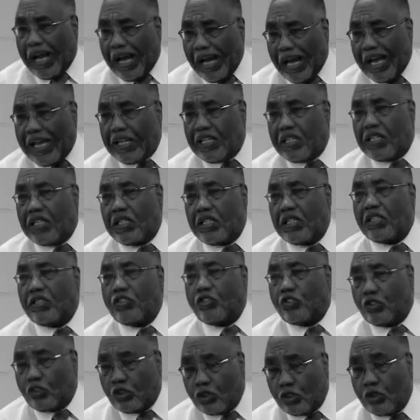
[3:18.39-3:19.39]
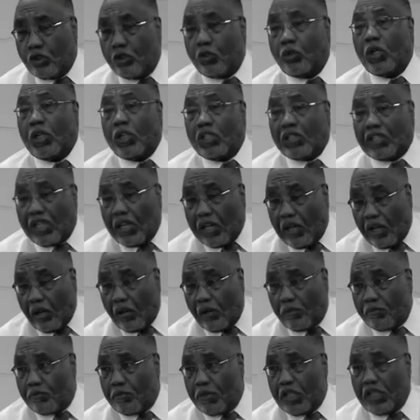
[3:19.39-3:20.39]
I need you to
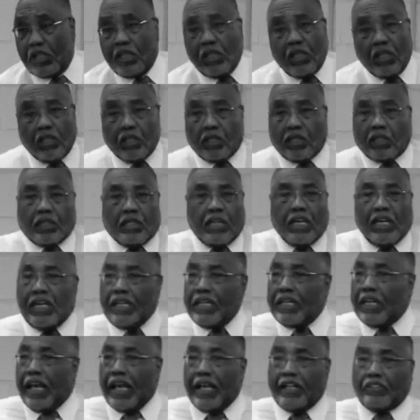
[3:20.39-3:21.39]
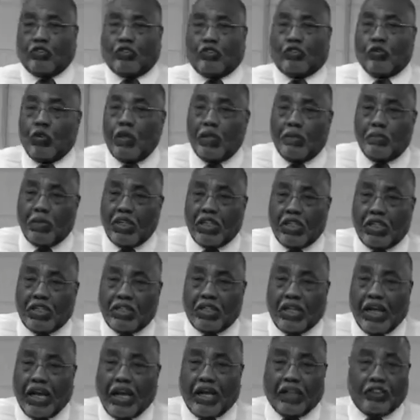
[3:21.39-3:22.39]
help me. He had $3
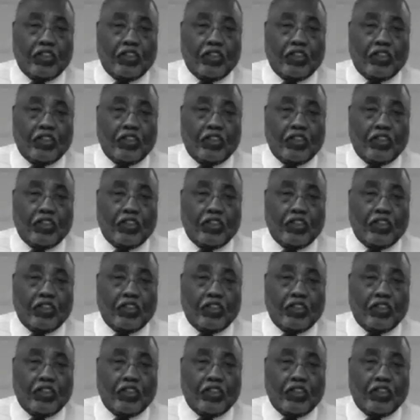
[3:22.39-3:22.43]
million.